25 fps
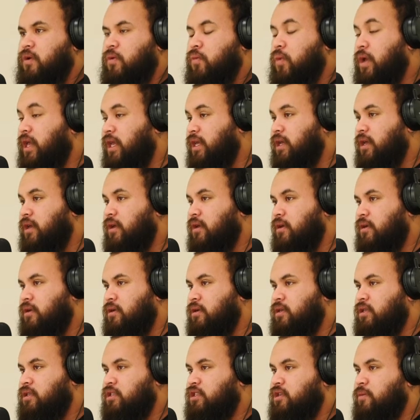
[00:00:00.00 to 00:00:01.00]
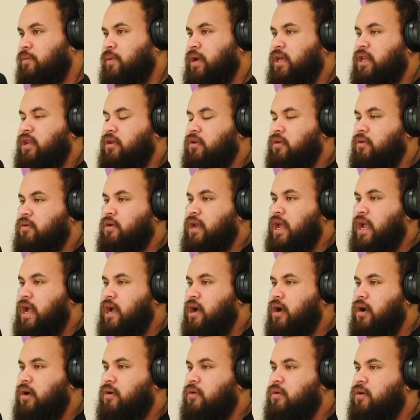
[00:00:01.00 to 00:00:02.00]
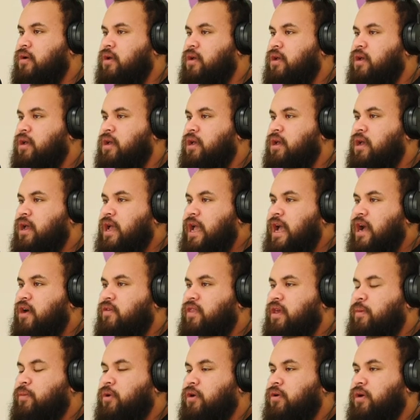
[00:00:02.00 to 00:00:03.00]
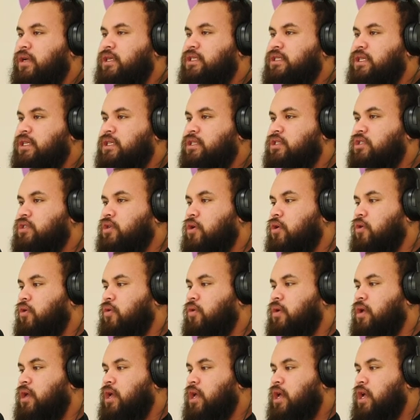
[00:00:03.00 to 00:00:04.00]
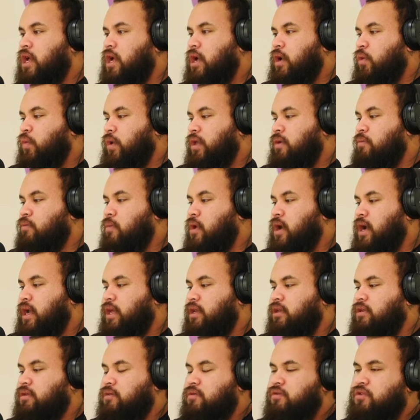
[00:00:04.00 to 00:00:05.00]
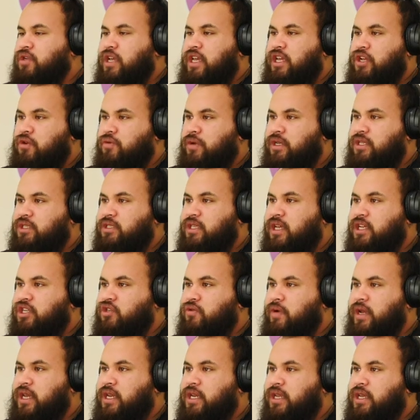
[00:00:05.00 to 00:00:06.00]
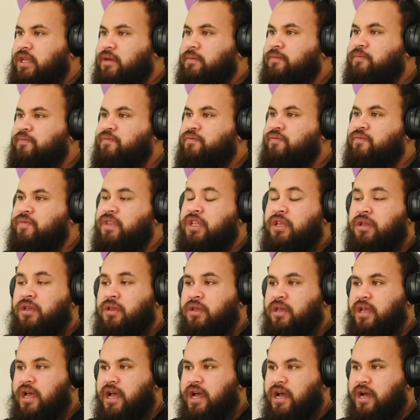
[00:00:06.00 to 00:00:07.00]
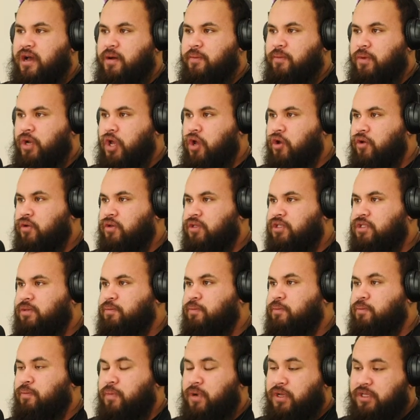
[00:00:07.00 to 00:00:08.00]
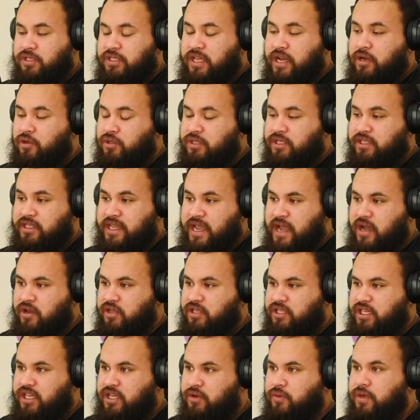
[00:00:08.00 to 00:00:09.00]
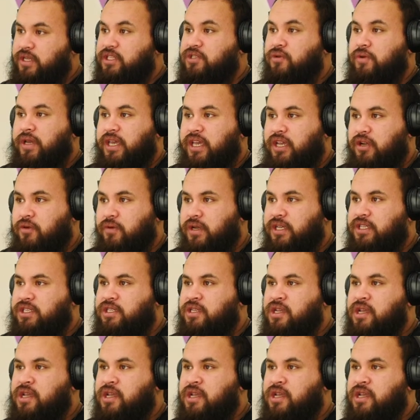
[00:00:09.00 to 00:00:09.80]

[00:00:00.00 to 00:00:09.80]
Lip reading: week, depending on how they're progressing. So we might increase their training loads, decrease or increase